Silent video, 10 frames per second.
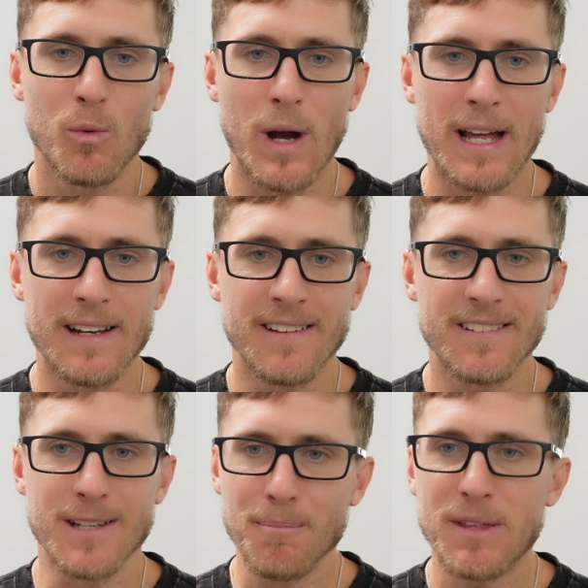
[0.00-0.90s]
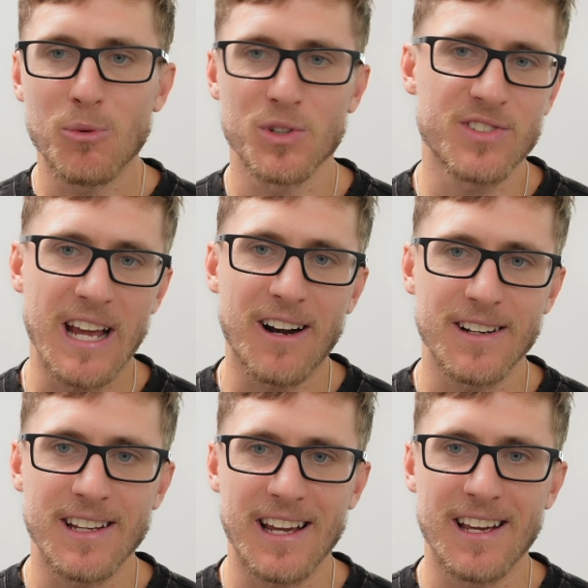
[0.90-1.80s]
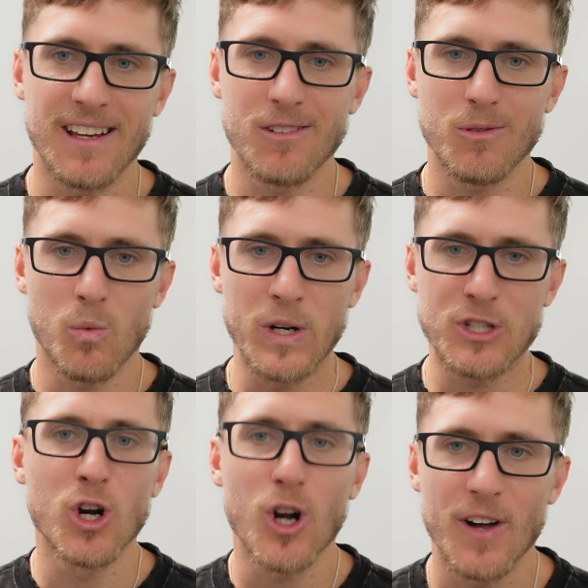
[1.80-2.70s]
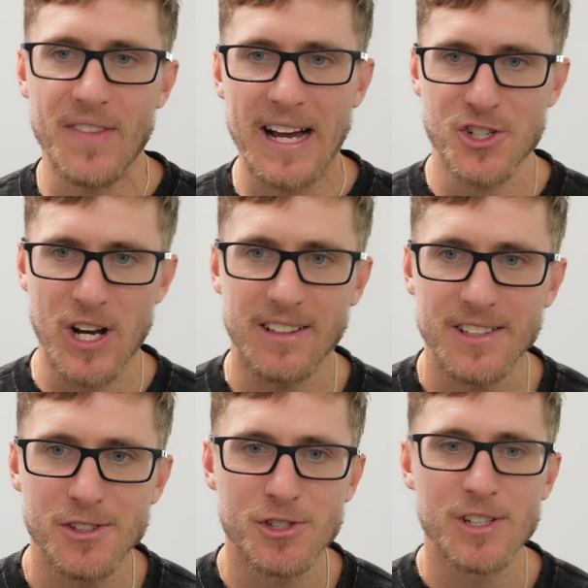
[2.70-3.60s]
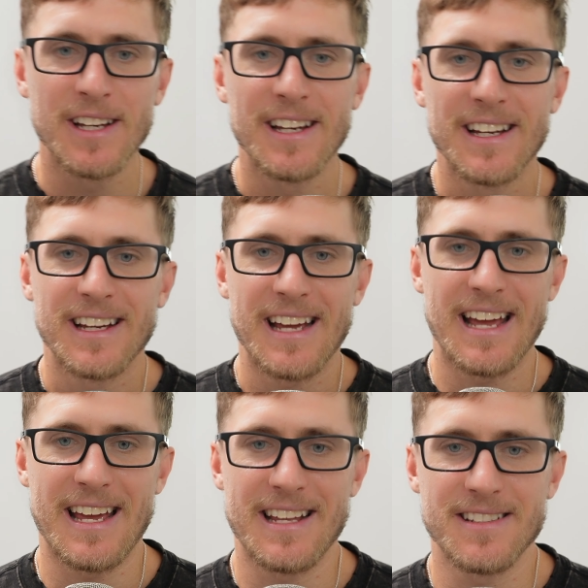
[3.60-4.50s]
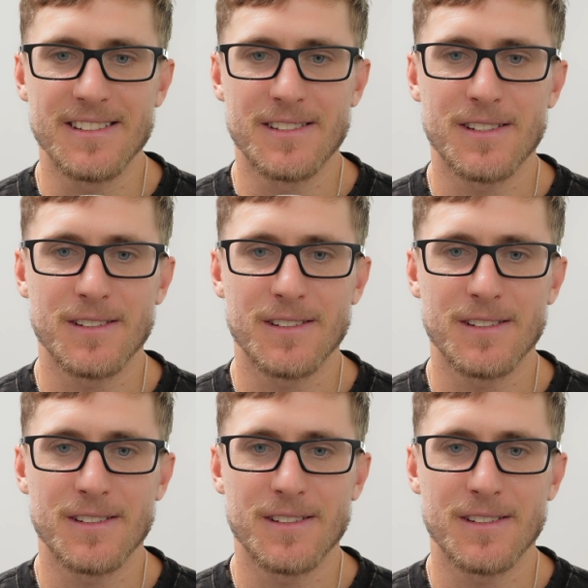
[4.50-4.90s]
when something was scary and we took on that challenge and